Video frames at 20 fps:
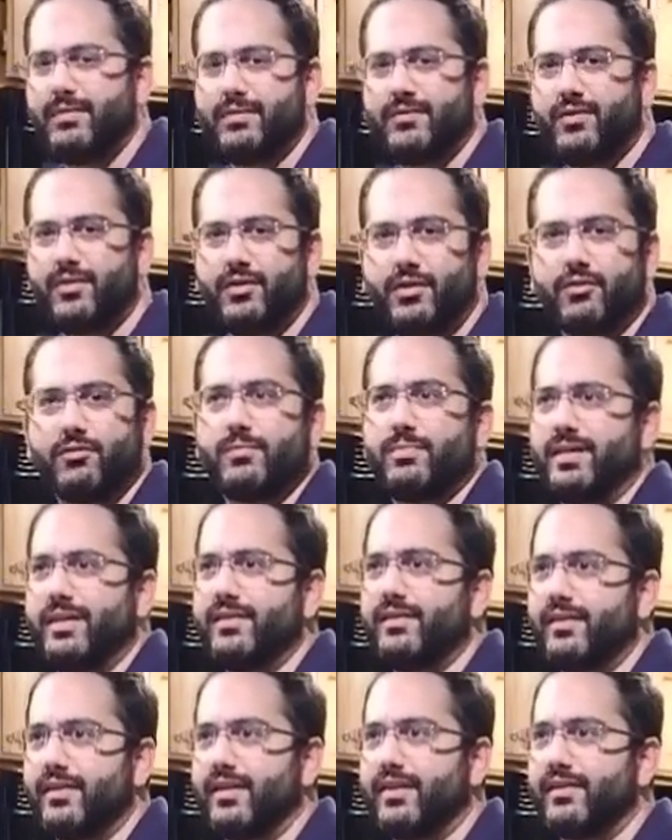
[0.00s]
It's a
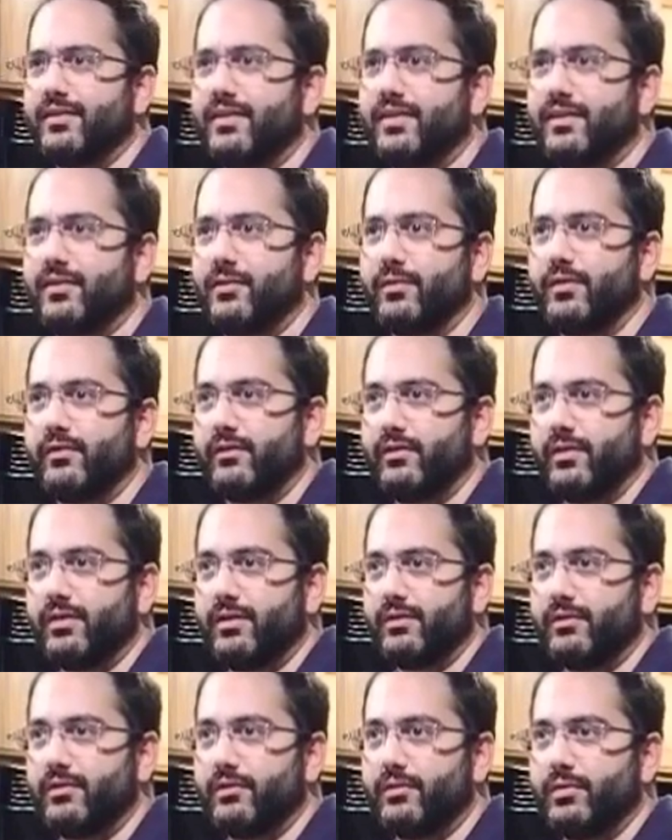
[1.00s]
European thing, I think, originally.
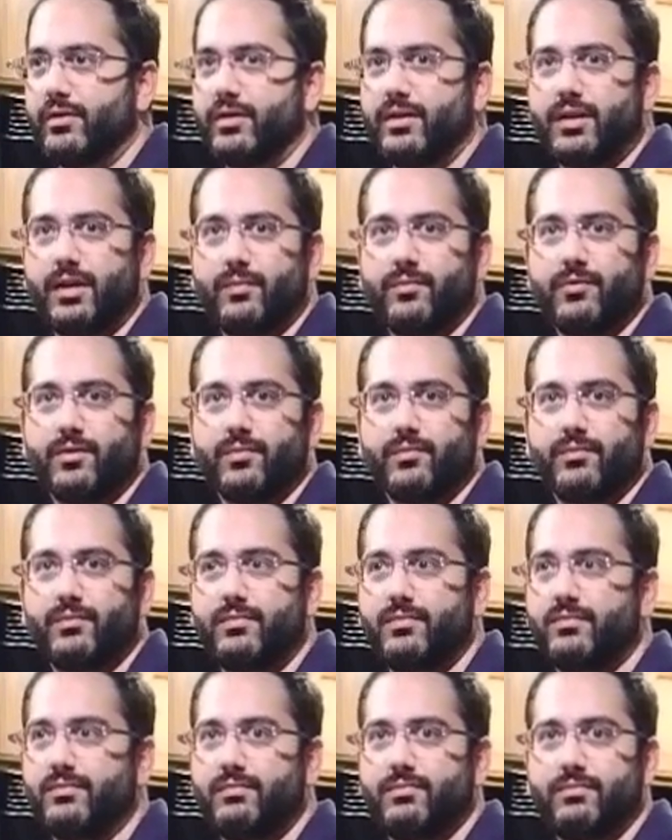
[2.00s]
I don't know where it came
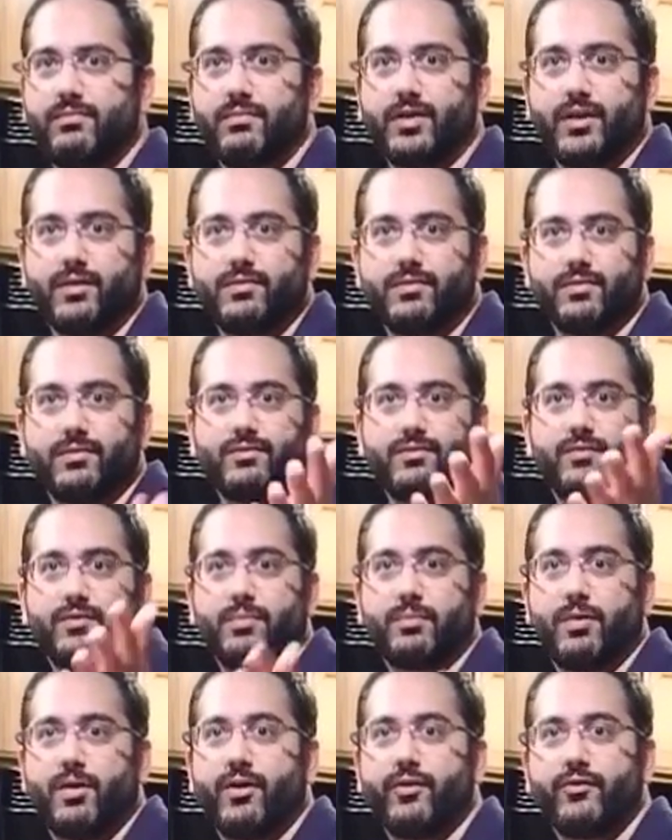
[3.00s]
from. Uh,
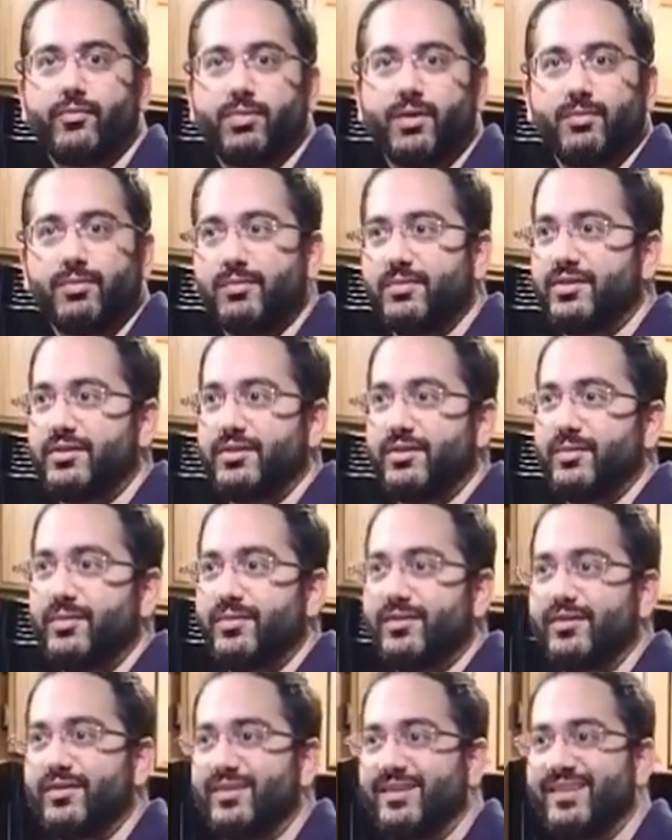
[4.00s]
the boss probably
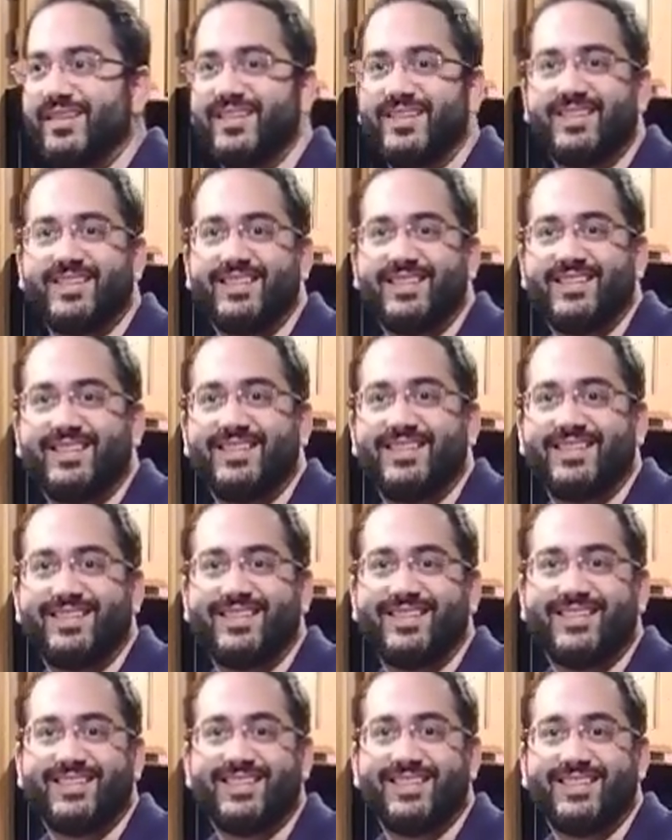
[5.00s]
knows.
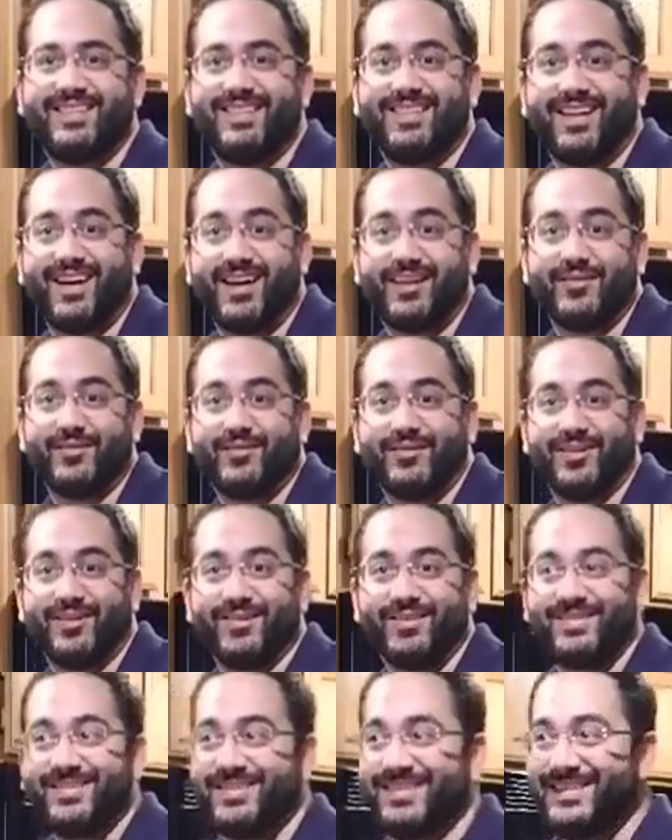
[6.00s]
I
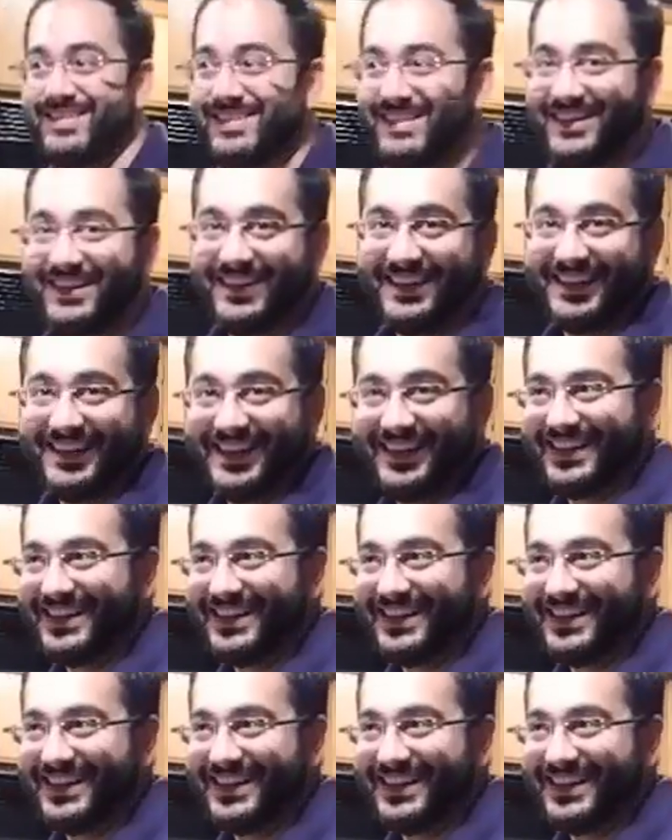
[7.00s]
don't know.